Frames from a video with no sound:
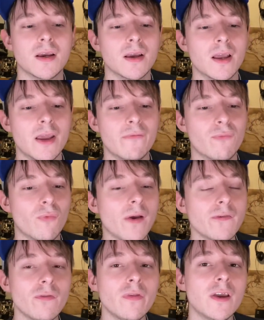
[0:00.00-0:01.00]
If
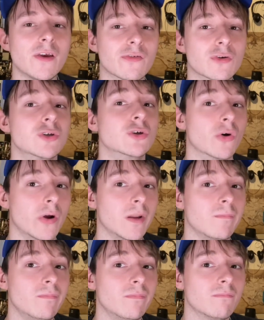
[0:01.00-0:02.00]
wrestling is
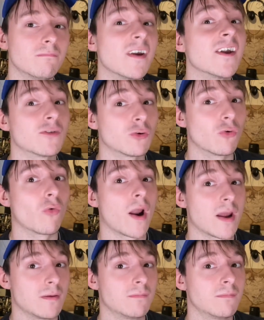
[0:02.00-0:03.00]
good, it's
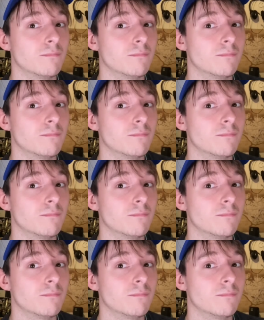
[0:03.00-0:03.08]
great.